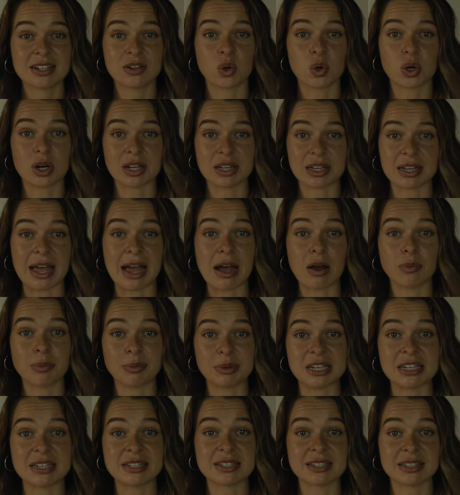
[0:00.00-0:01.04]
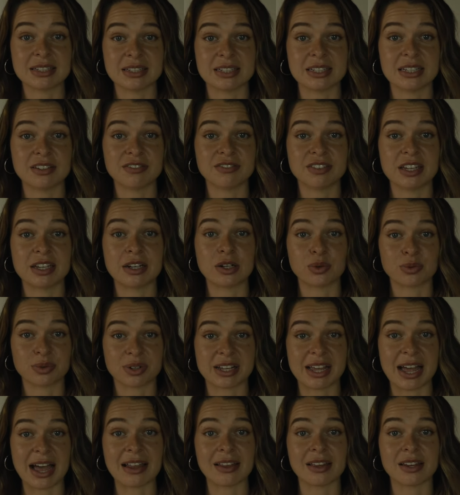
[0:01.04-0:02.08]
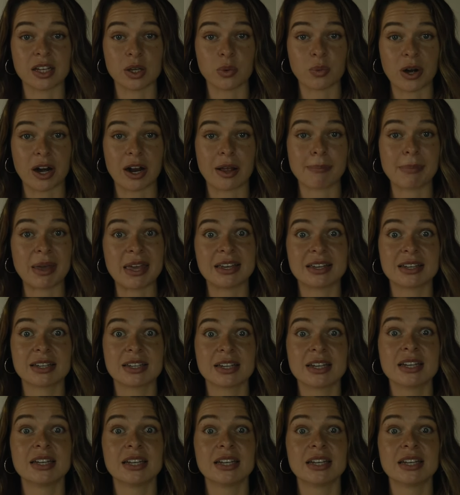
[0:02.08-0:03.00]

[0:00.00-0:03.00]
or allow me to live in a reality where I make